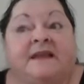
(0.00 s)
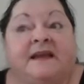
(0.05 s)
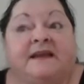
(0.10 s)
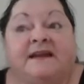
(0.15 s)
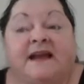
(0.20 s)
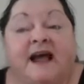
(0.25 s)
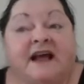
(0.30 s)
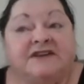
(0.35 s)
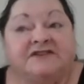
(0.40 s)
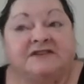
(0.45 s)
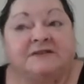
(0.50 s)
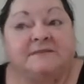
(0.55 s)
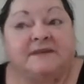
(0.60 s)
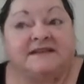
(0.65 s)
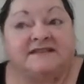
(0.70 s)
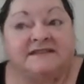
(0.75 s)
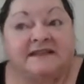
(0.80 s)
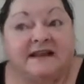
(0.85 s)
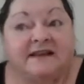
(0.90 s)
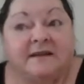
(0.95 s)
And actually,
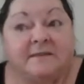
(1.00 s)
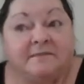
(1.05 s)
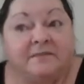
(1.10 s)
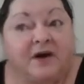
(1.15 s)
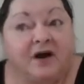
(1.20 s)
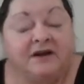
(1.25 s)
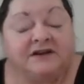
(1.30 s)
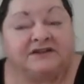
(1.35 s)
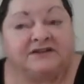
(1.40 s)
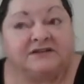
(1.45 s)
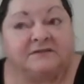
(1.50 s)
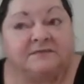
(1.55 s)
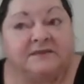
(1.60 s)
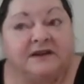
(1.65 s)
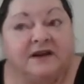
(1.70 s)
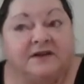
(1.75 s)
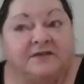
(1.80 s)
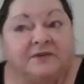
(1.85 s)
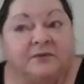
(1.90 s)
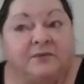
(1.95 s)
my second box should
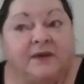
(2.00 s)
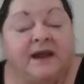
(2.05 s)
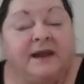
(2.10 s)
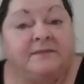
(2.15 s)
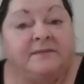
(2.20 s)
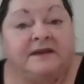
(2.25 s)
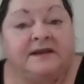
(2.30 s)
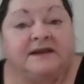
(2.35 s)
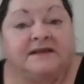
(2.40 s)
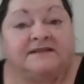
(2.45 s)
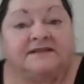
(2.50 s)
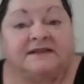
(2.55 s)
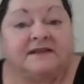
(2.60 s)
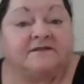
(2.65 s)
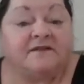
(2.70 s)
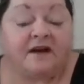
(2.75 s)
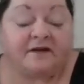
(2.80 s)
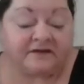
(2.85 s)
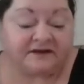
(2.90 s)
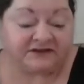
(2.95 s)
be on the way because
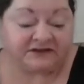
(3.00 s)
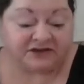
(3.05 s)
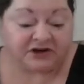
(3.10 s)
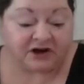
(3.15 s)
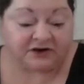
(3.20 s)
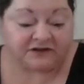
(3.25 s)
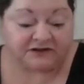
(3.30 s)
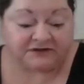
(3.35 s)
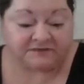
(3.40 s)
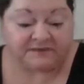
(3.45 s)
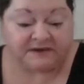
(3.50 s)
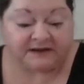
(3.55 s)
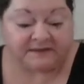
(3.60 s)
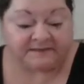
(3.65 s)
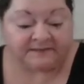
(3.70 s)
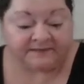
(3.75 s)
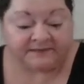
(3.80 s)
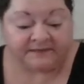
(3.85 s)
they've already charged me.